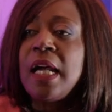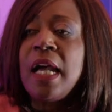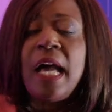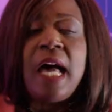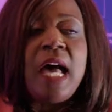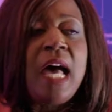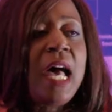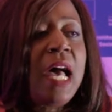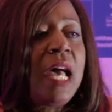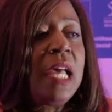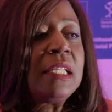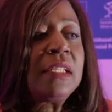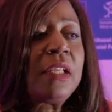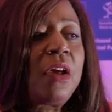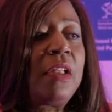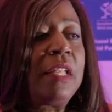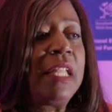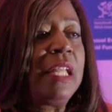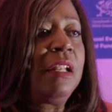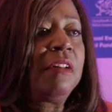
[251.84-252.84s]
And
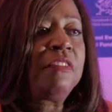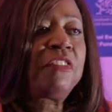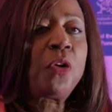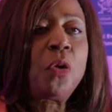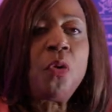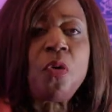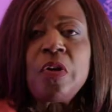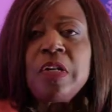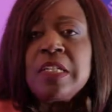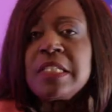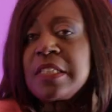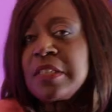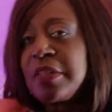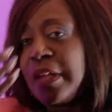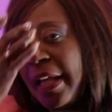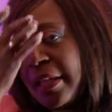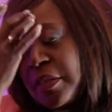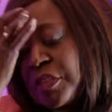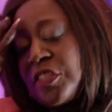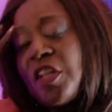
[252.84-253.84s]
then, of course,
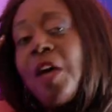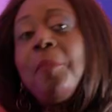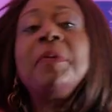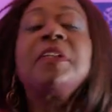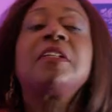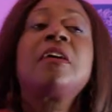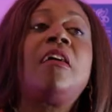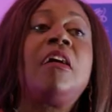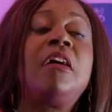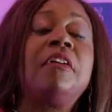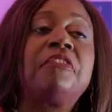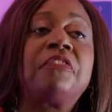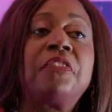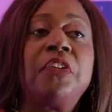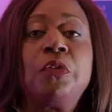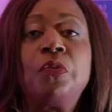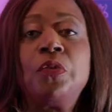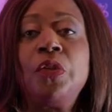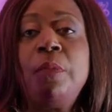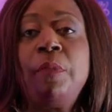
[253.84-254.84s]
to top it off,
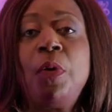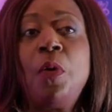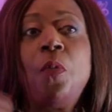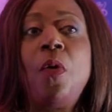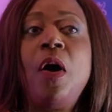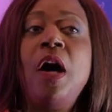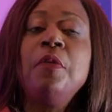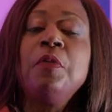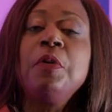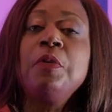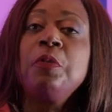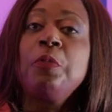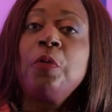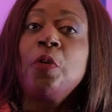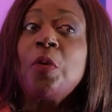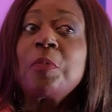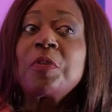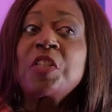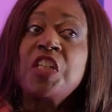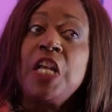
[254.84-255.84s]
number one, we
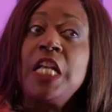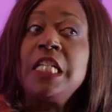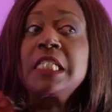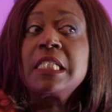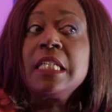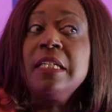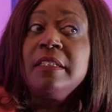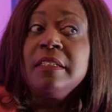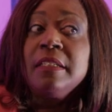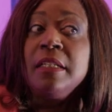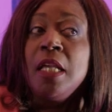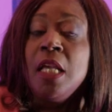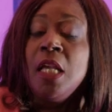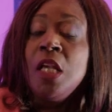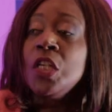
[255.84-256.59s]
grew up sheltered.